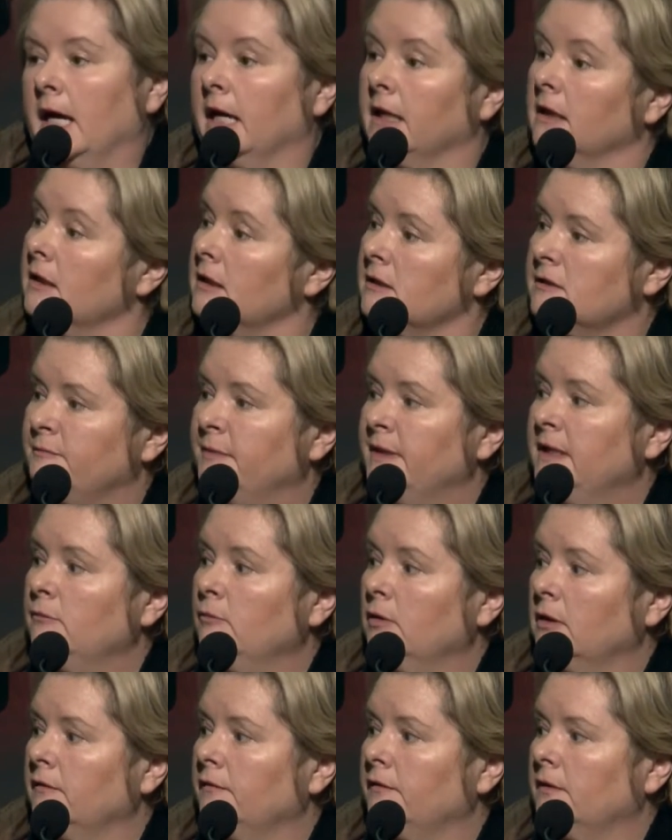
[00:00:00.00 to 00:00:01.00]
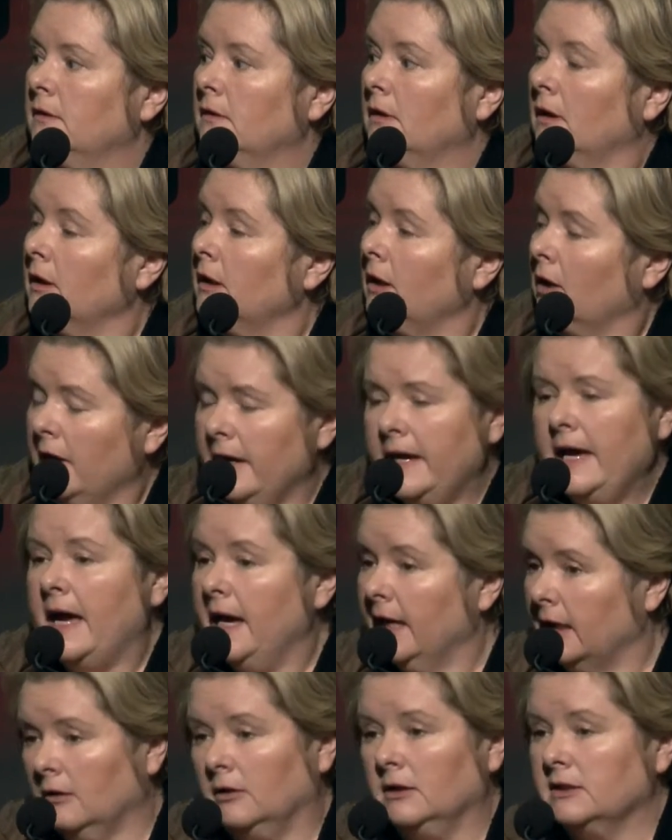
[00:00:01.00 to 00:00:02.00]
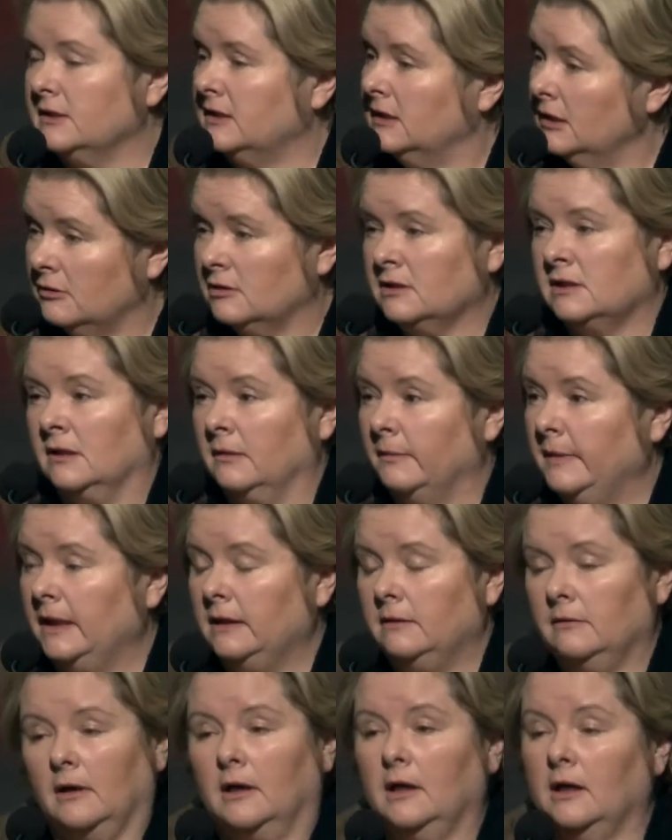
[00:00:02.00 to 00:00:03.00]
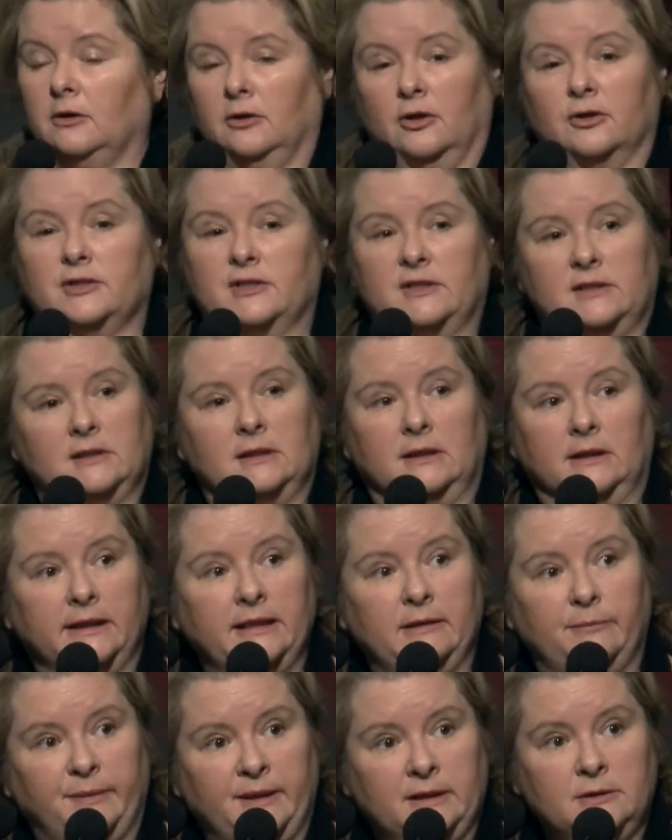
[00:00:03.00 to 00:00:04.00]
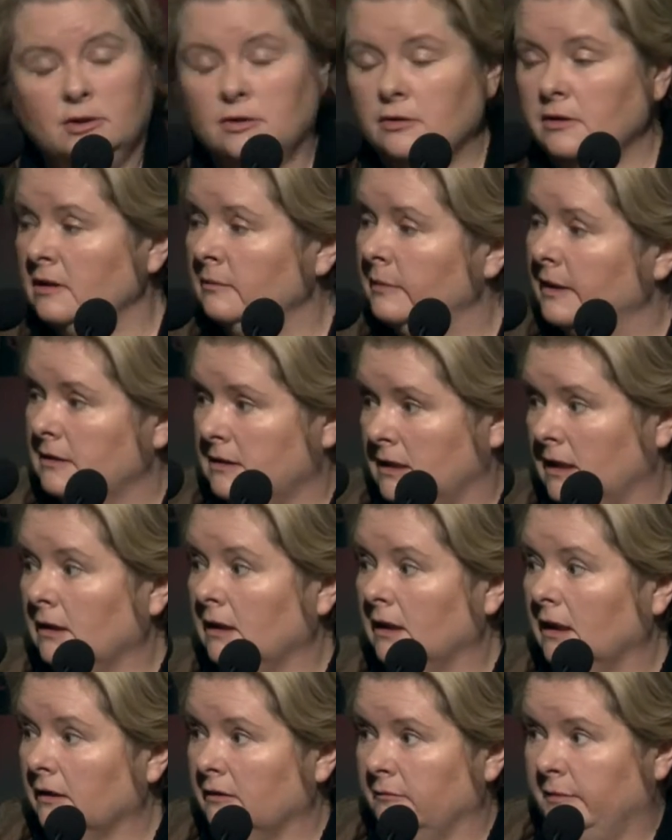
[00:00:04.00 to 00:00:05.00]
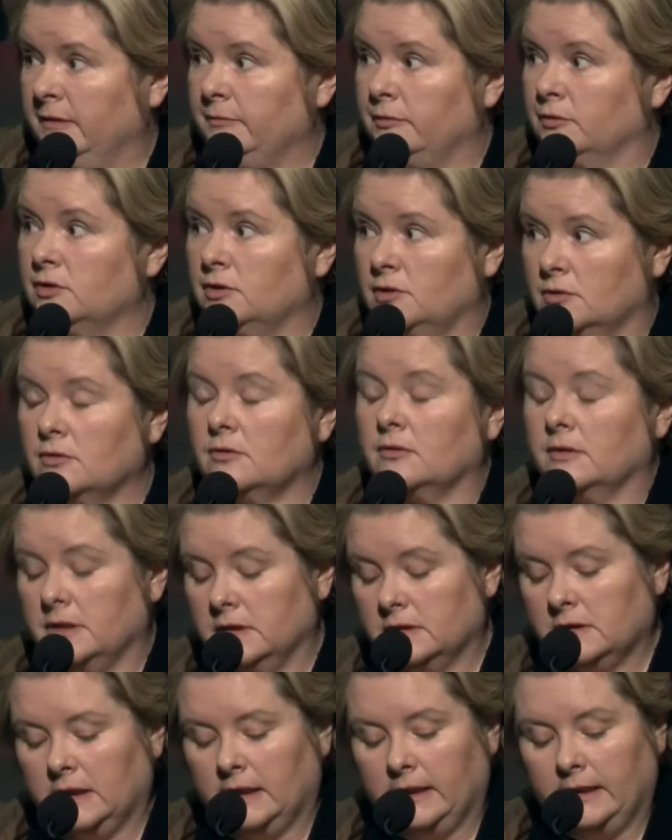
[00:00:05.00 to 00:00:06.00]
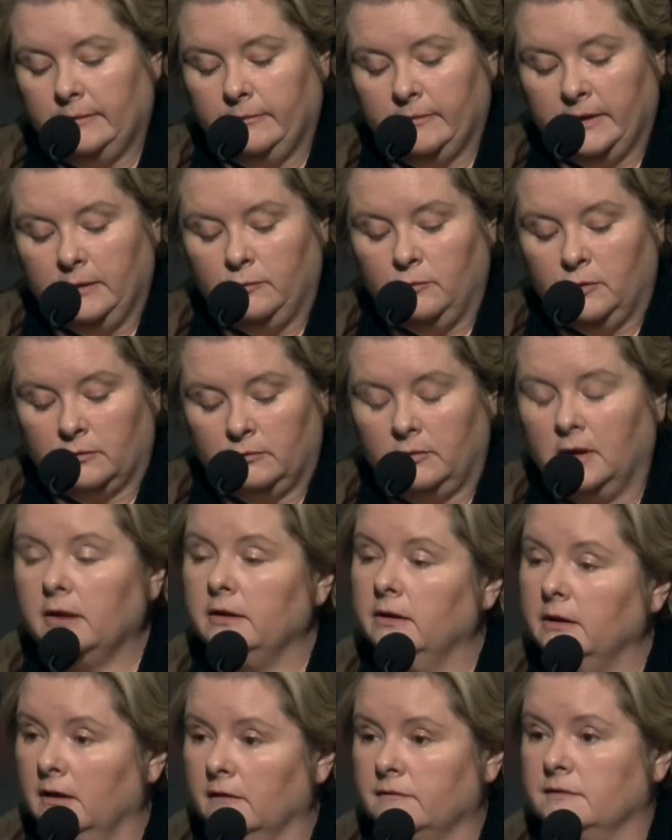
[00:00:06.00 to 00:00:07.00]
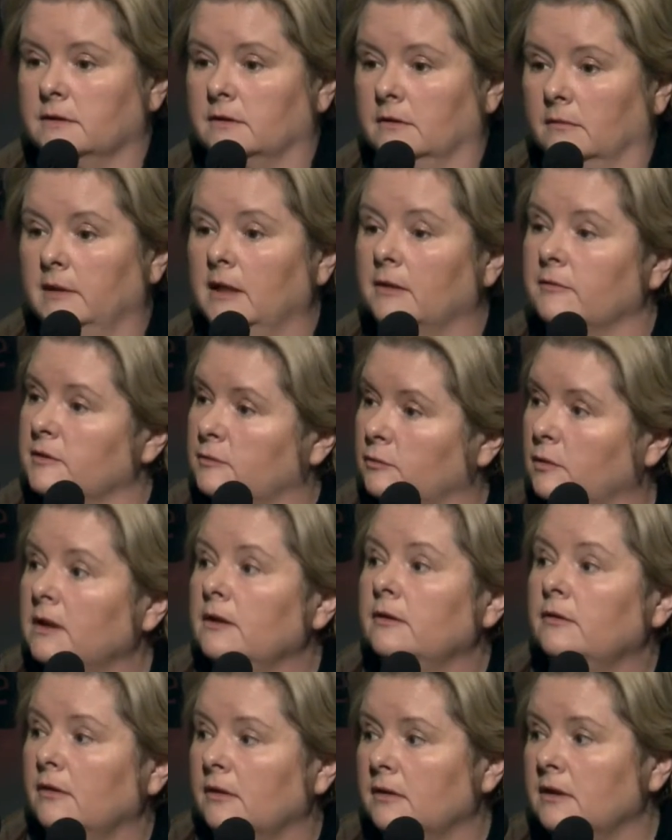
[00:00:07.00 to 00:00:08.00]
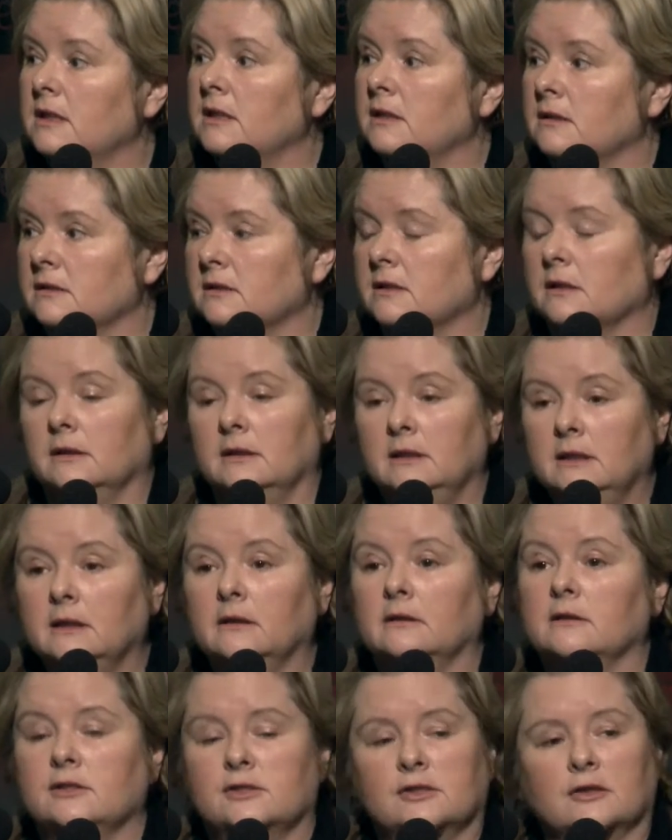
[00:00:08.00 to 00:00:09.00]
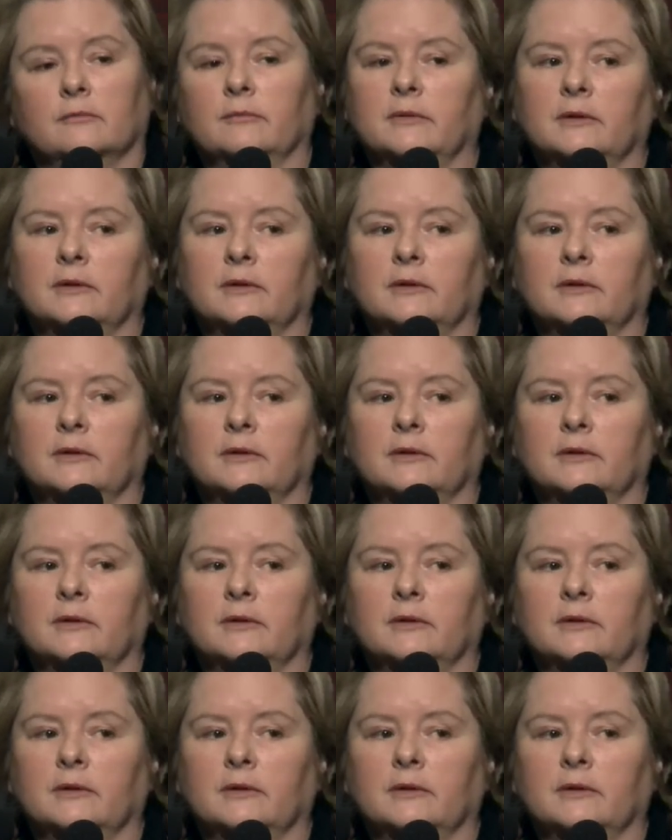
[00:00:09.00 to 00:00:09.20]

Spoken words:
it has been one of the, I seriously, I mean, I lost sleep. And talking about telling other people's stories and what right you have to them, that was one of the things that nearly stopped